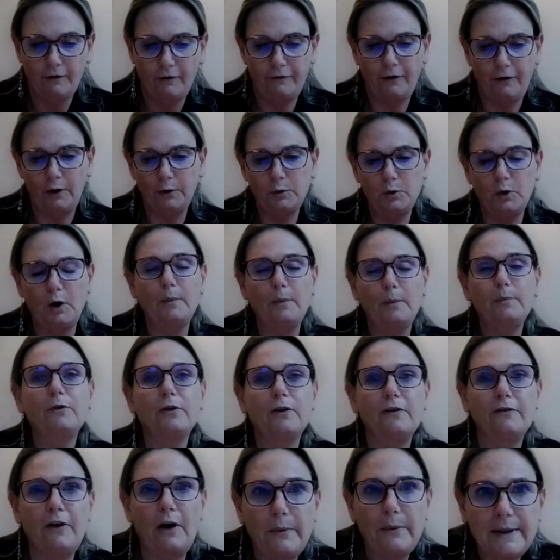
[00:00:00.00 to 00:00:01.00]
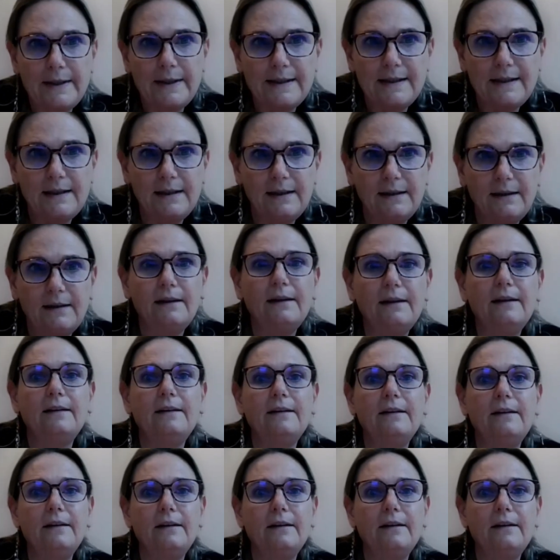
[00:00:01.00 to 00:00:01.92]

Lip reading: for Europe's sovereignty in